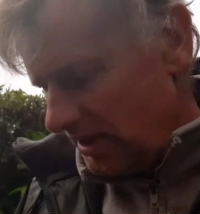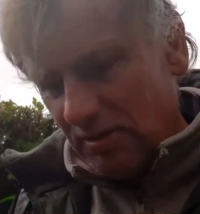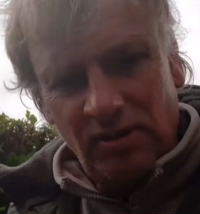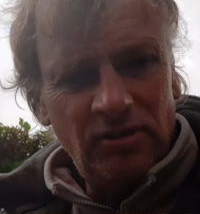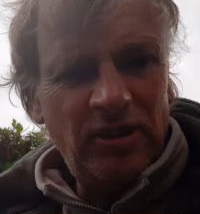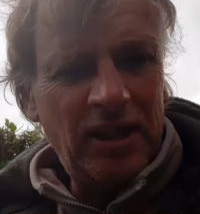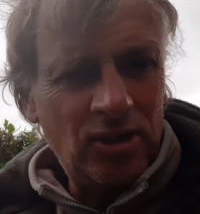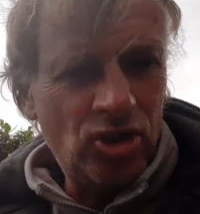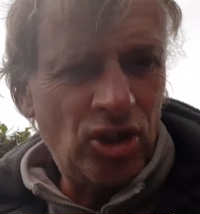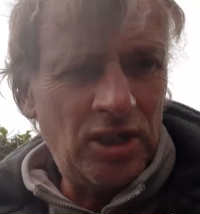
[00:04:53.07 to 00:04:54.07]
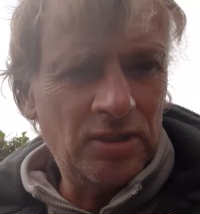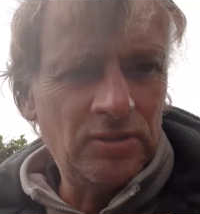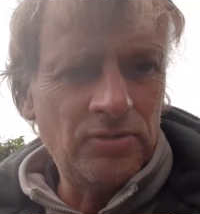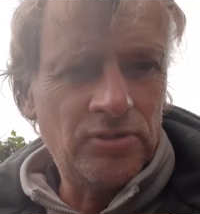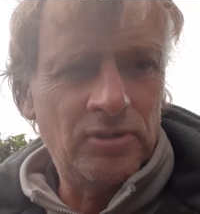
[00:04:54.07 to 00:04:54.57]
the
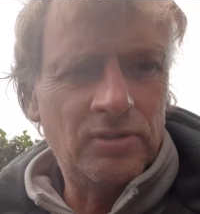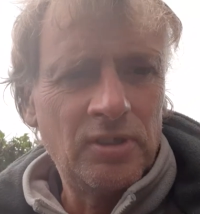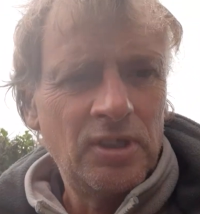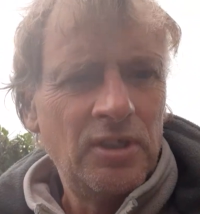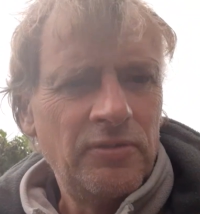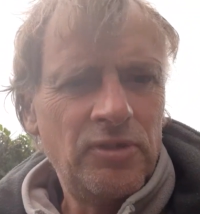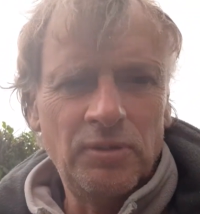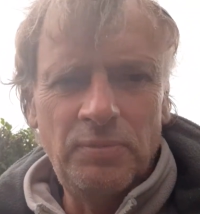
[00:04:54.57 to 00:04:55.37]
eggshells, and done